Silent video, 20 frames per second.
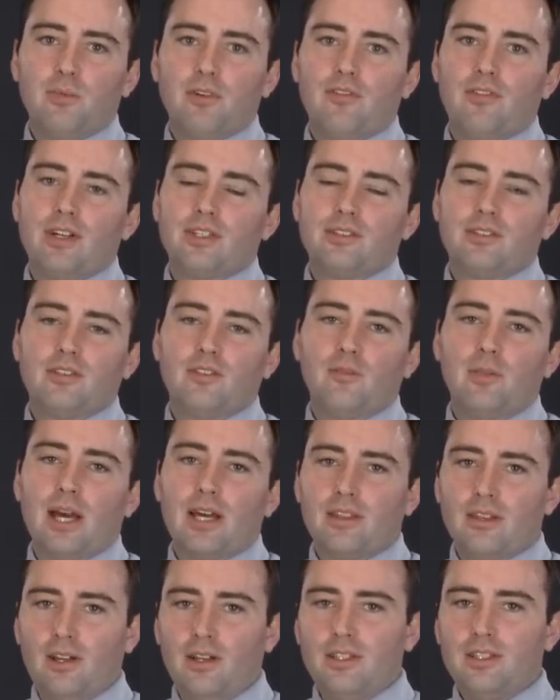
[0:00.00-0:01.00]
Professor of
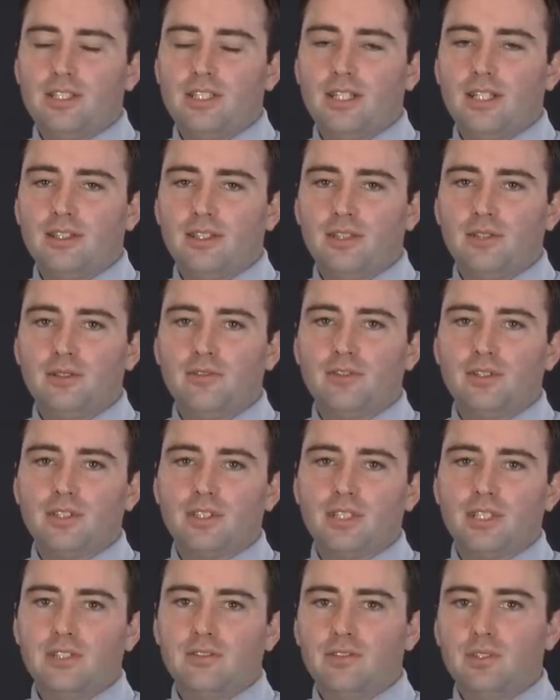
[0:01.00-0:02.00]
Pathology at the
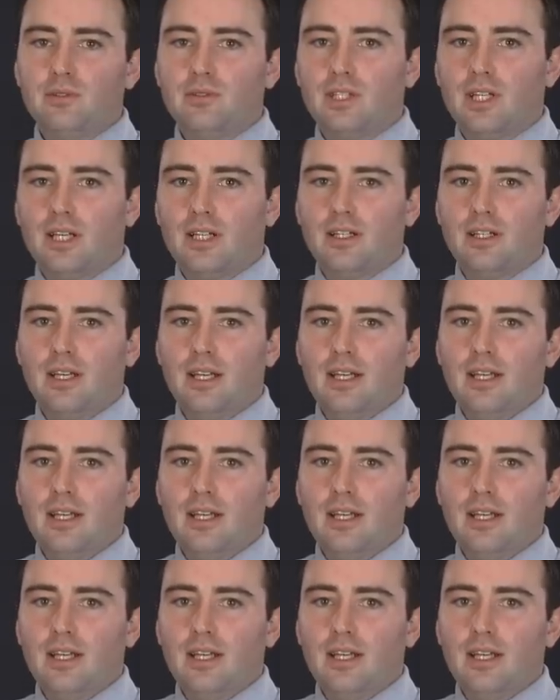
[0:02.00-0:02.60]
University of Utah